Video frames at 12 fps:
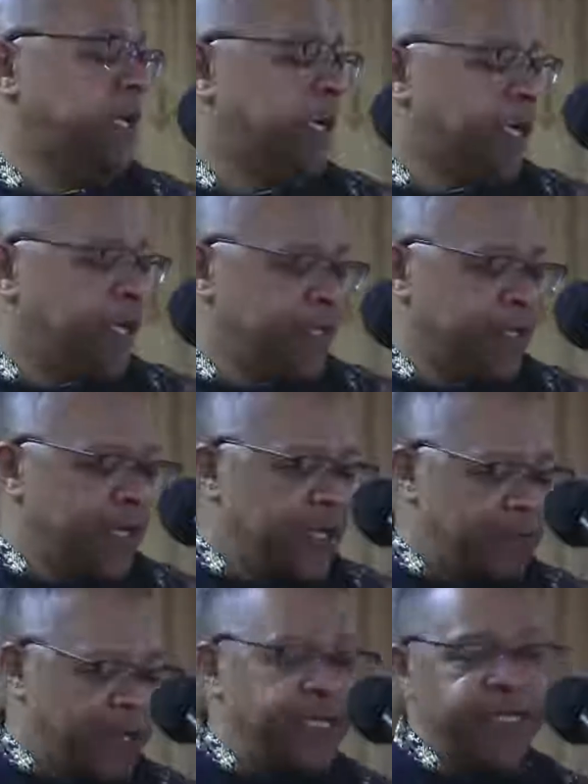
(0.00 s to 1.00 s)
Uh, yeah,
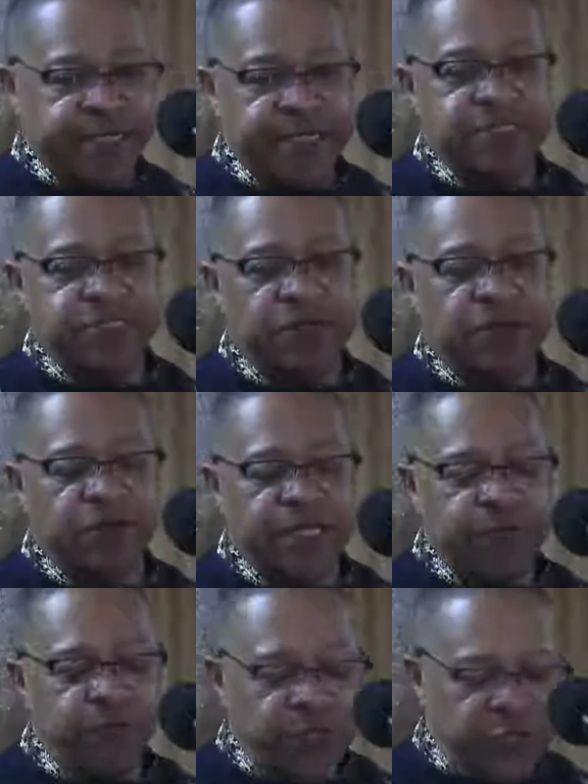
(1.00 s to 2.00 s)
money does
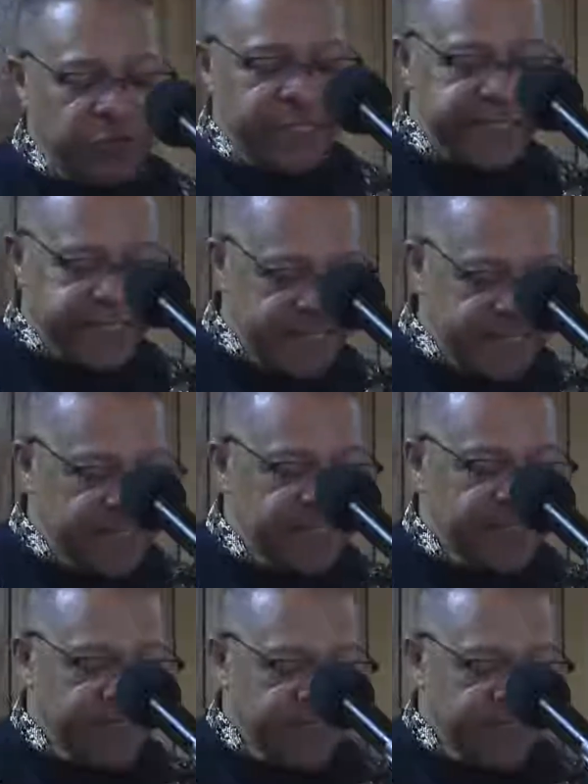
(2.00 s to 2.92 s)
talk, and when you listen,